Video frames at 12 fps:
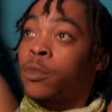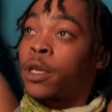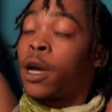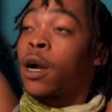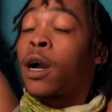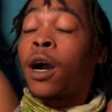
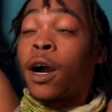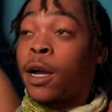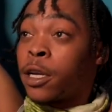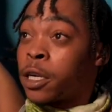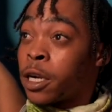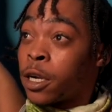Can
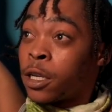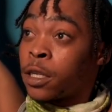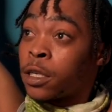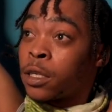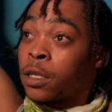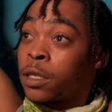call a girl
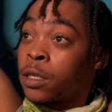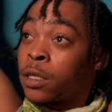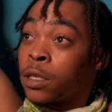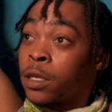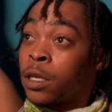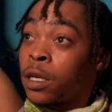
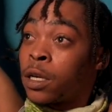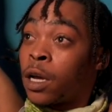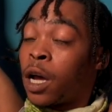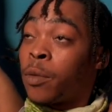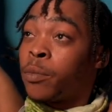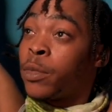
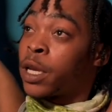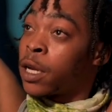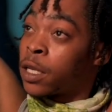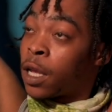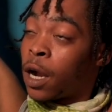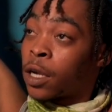and make
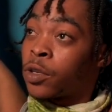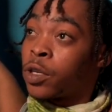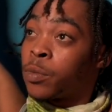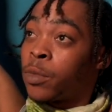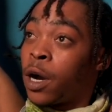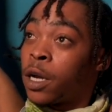a talk to
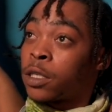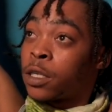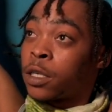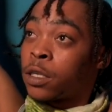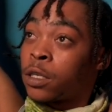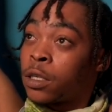him, bossy.